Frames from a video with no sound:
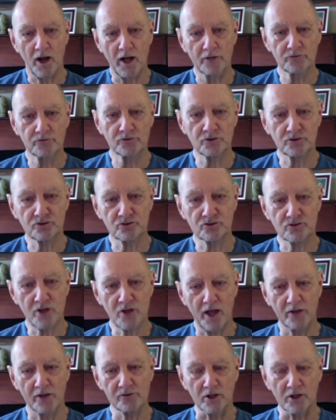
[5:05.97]

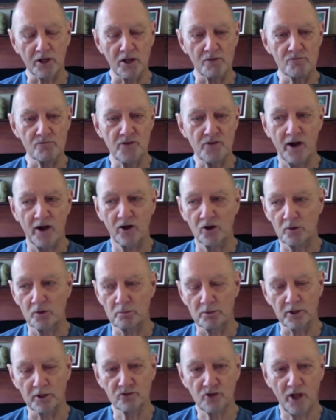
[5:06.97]
understanding
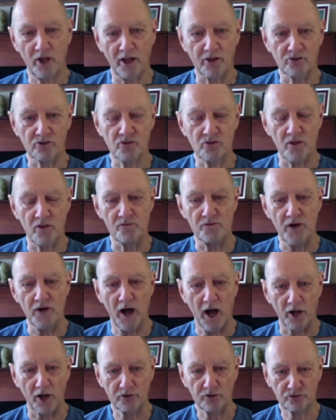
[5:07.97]
invariably takes the
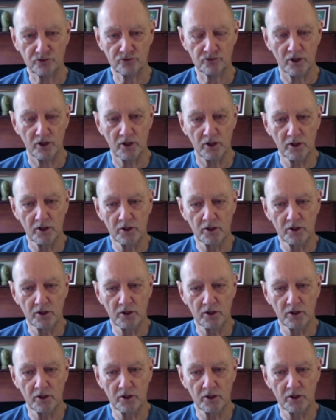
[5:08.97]
vast